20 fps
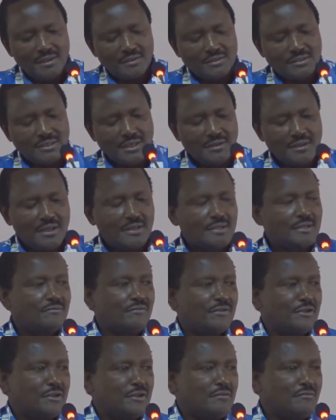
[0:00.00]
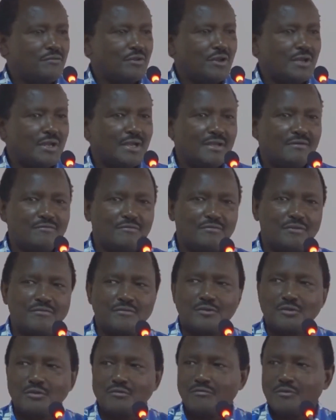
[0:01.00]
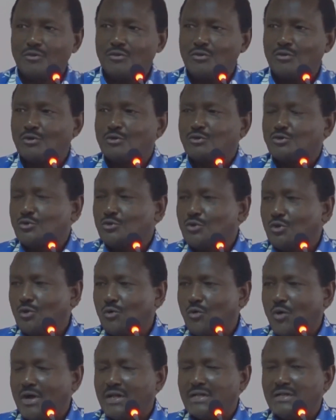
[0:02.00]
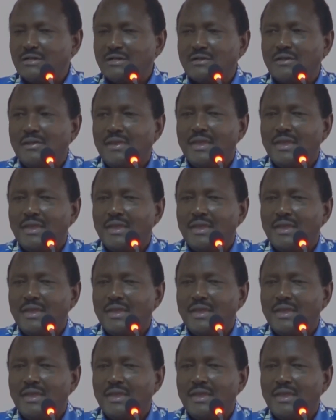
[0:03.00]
say that even if you are left 50 of you or two or one,